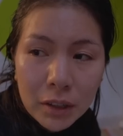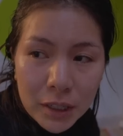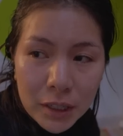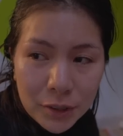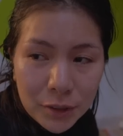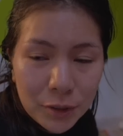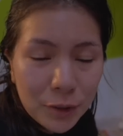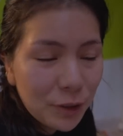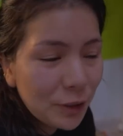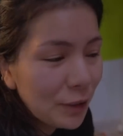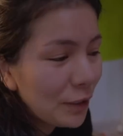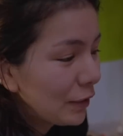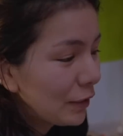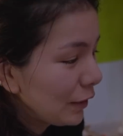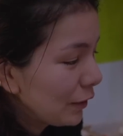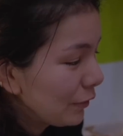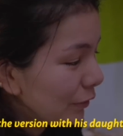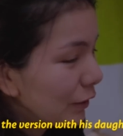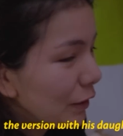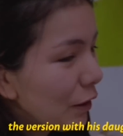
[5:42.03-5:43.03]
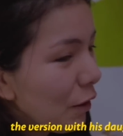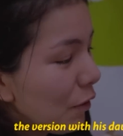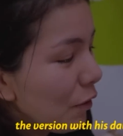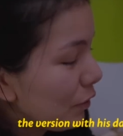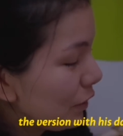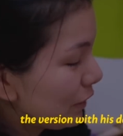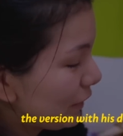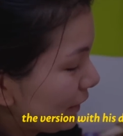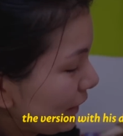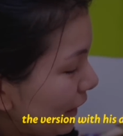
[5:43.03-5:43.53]
Isn't she lovely?
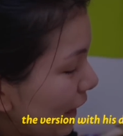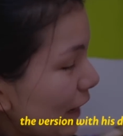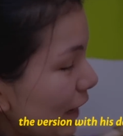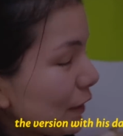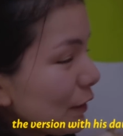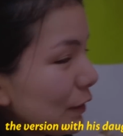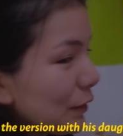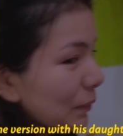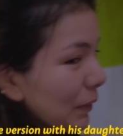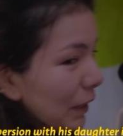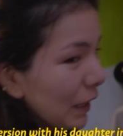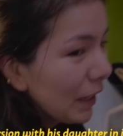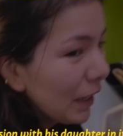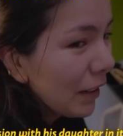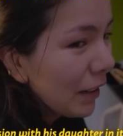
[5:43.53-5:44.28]
Always gets me.